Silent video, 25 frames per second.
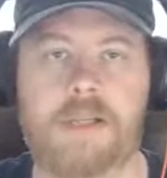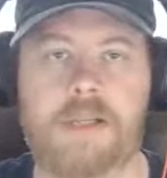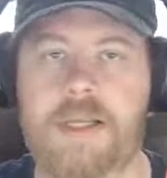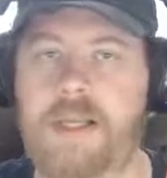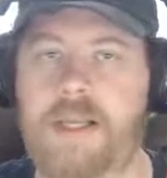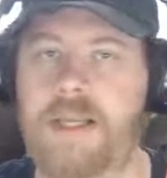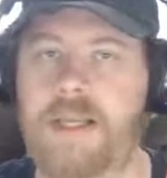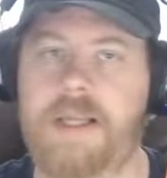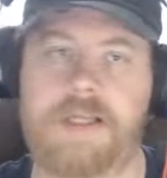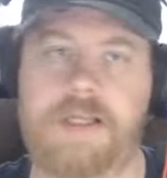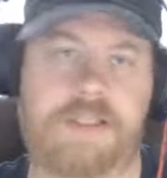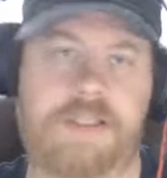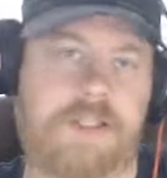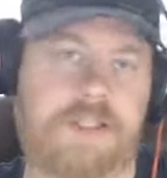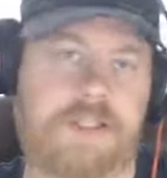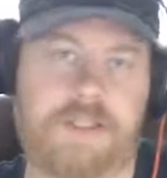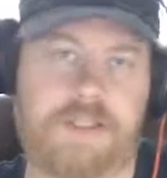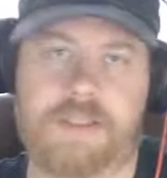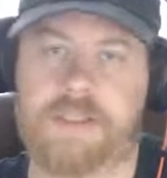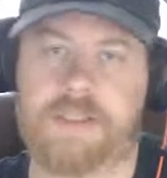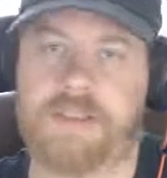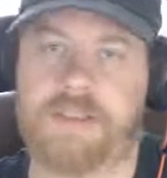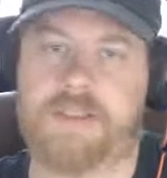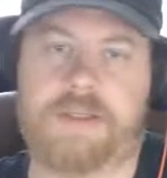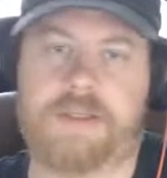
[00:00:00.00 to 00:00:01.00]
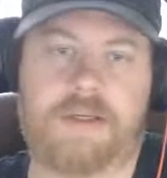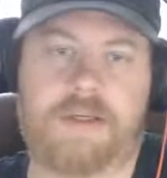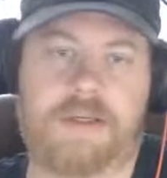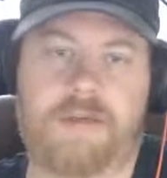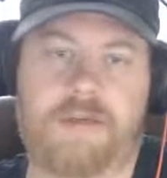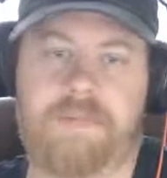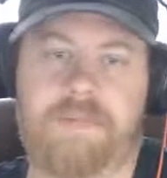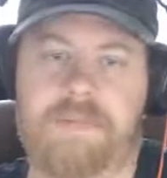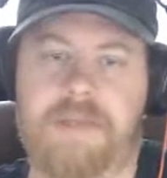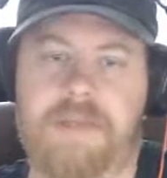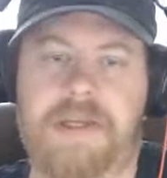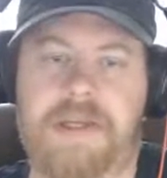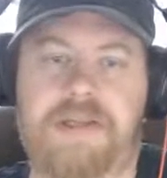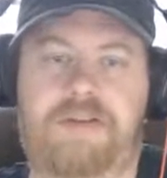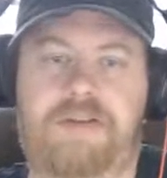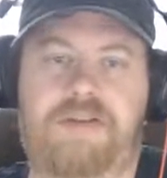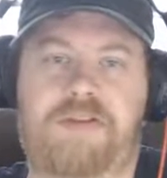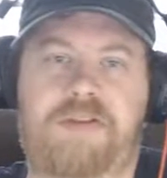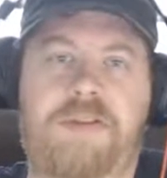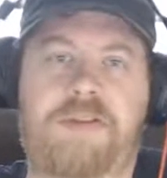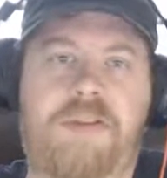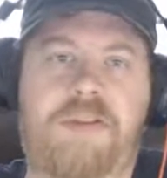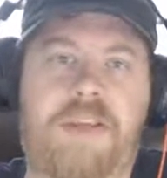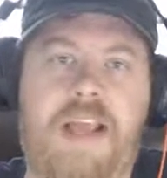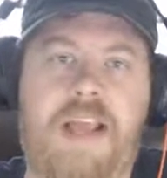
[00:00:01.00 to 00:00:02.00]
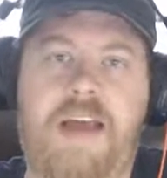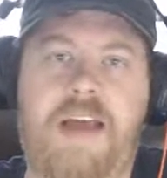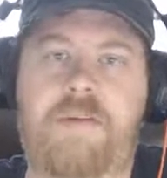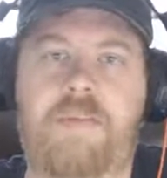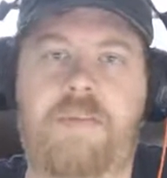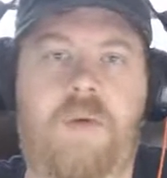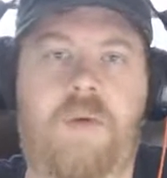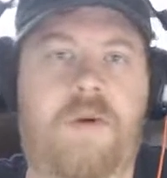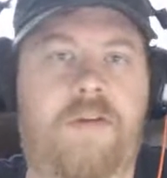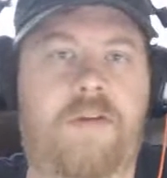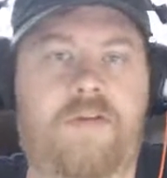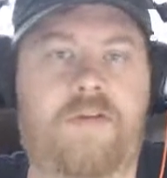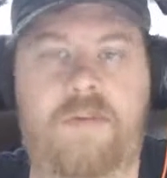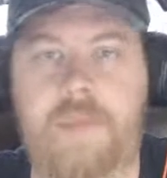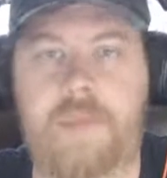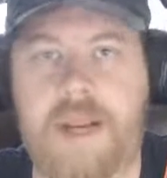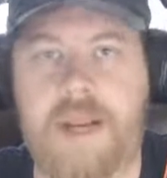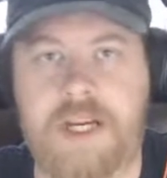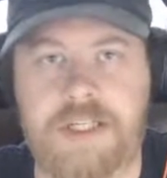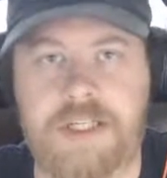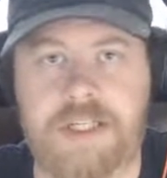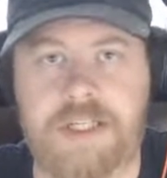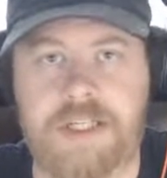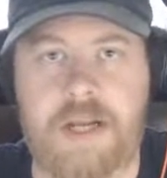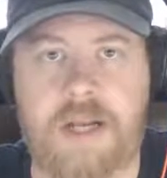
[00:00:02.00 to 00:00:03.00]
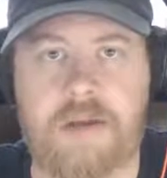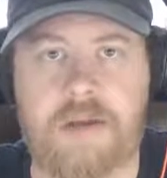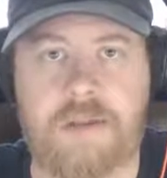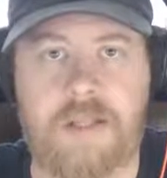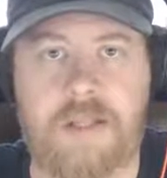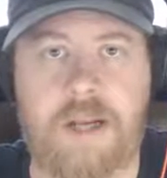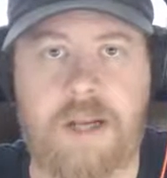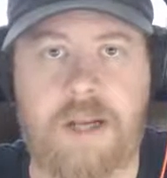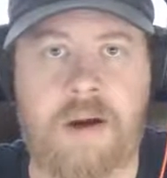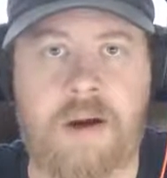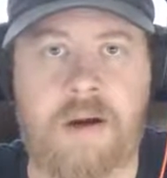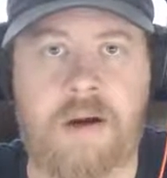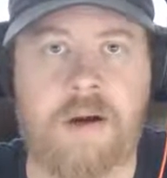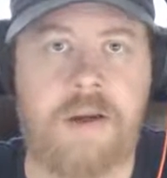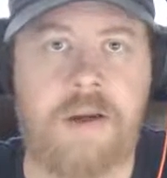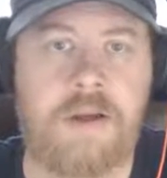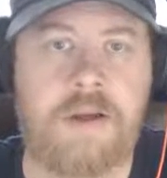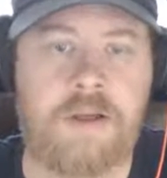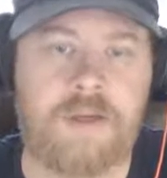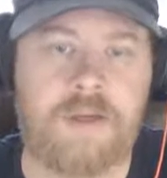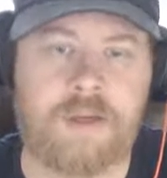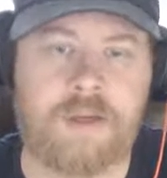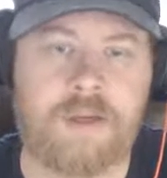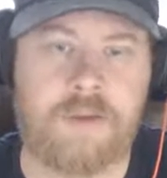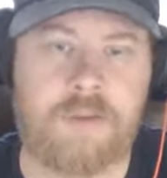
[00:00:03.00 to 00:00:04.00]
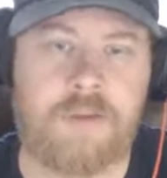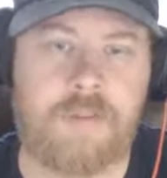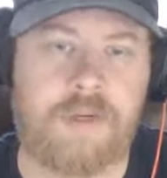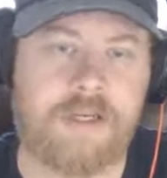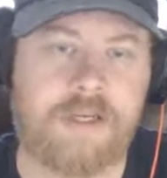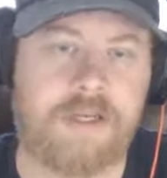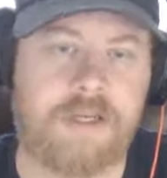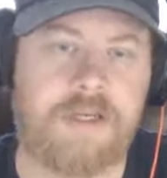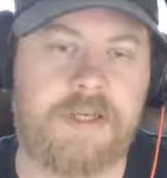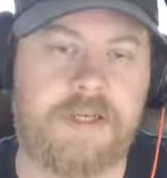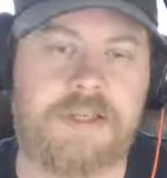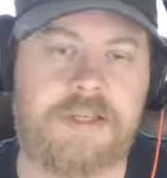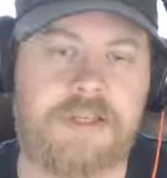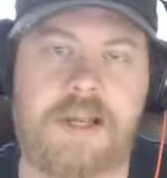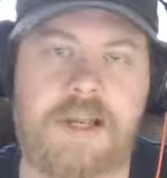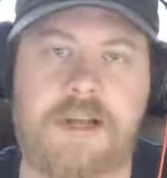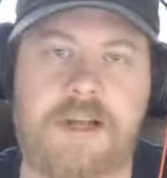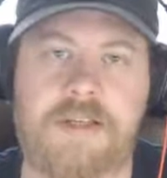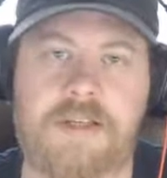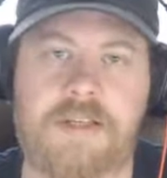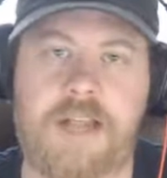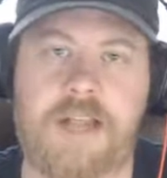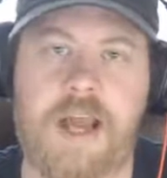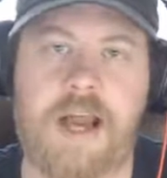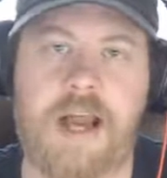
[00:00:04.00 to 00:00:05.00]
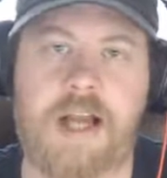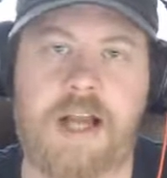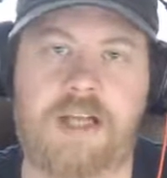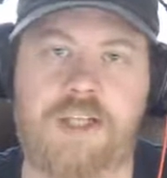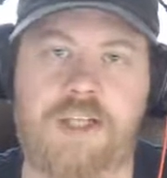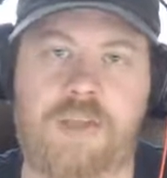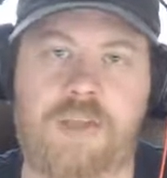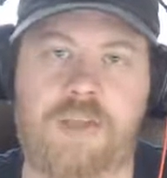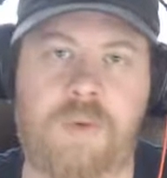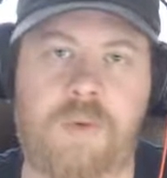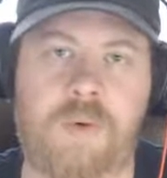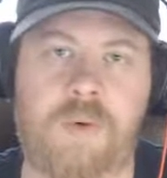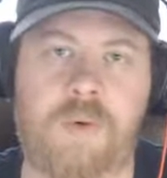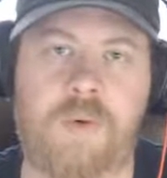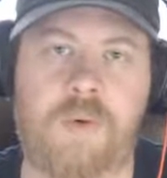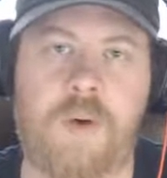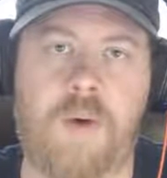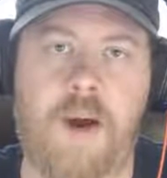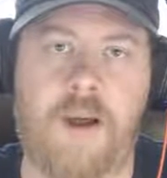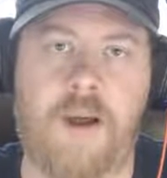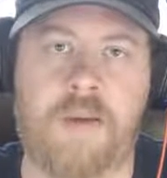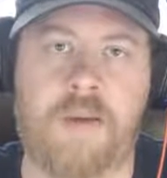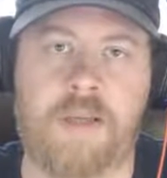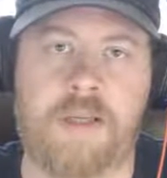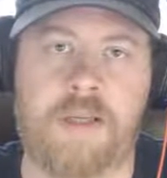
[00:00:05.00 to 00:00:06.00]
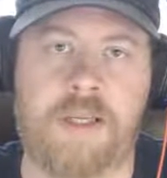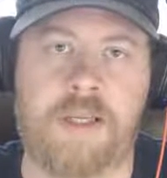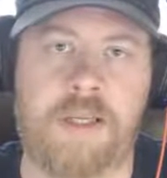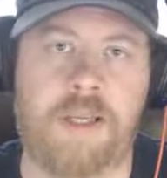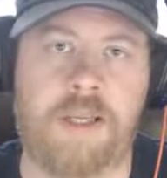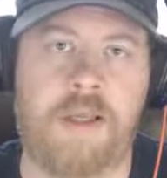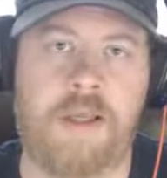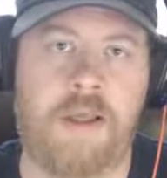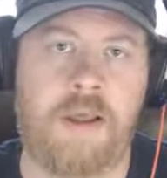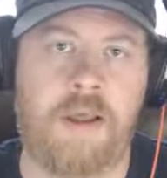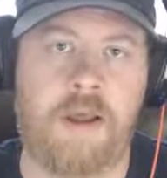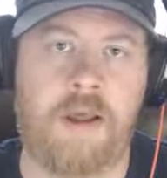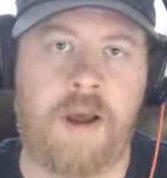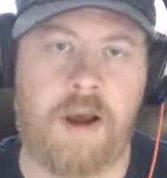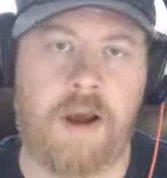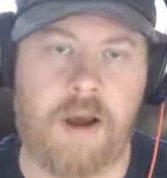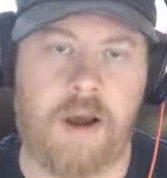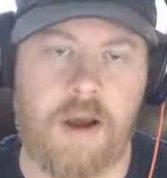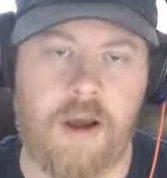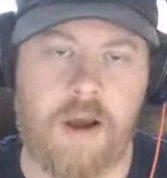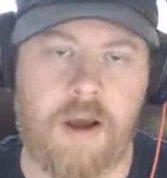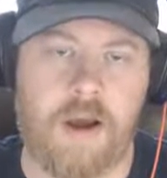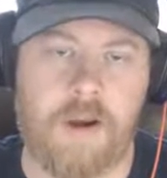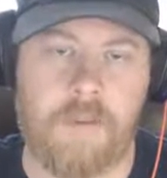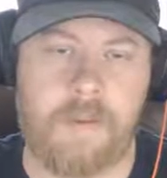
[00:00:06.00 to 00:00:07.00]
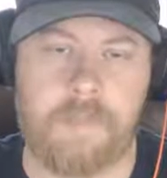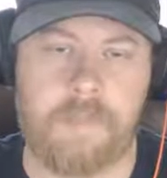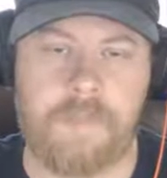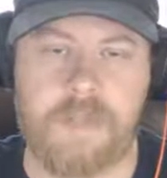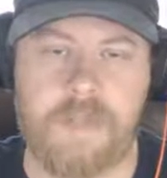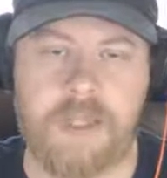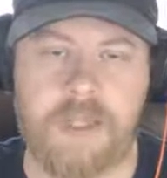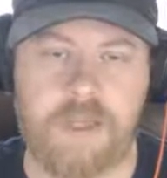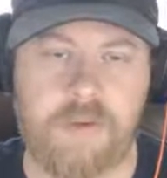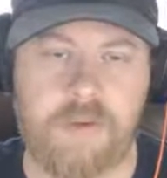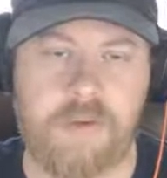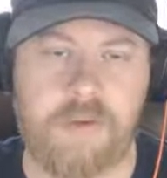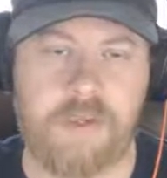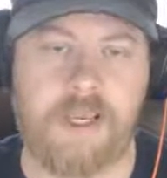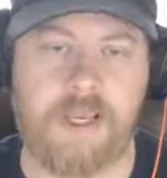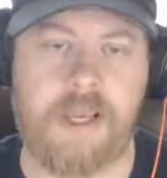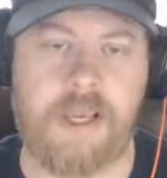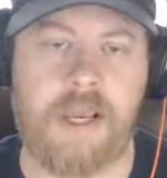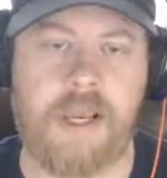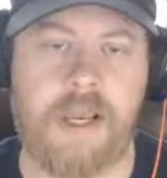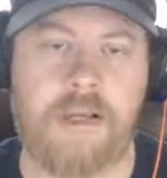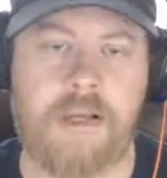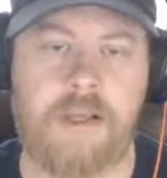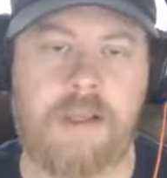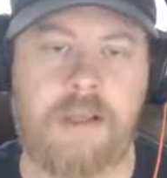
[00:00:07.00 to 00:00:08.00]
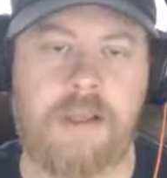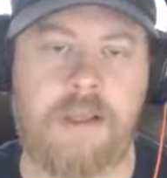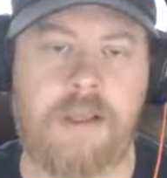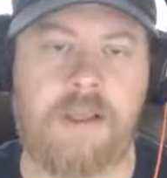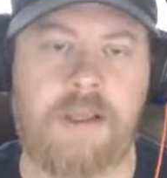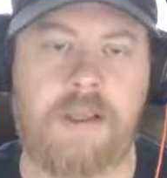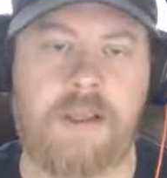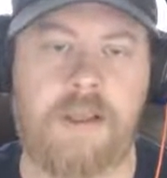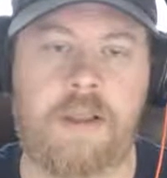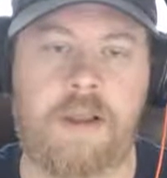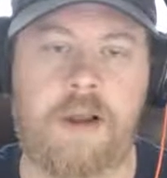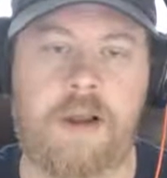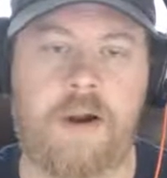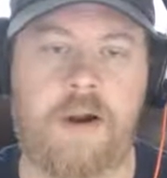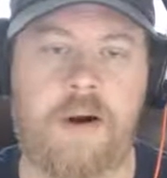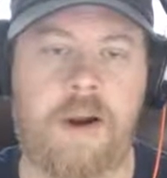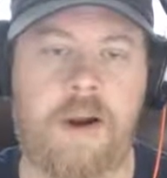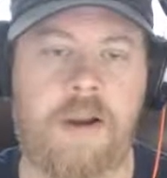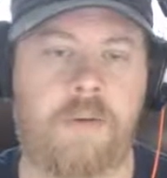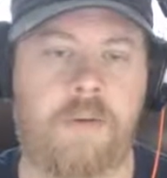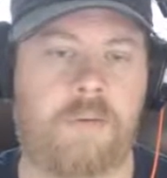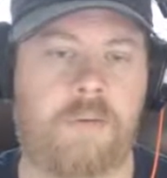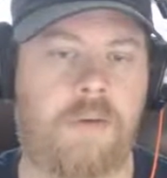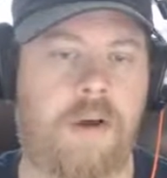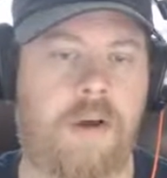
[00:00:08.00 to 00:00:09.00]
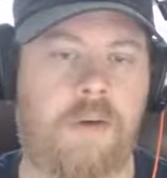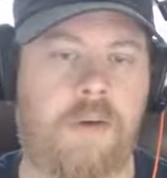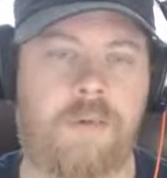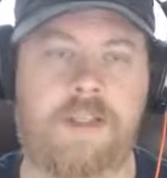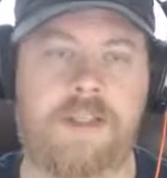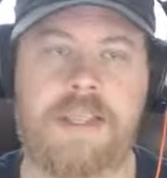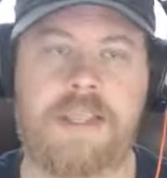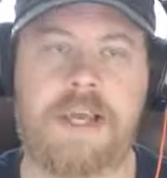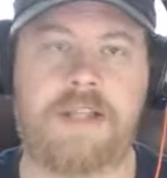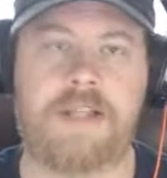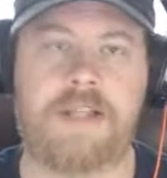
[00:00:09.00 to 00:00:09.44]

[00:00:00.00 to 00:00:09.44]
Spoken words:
it just is it's good to have more information out there so that we can discuss the actual quality that you get. All right, well, with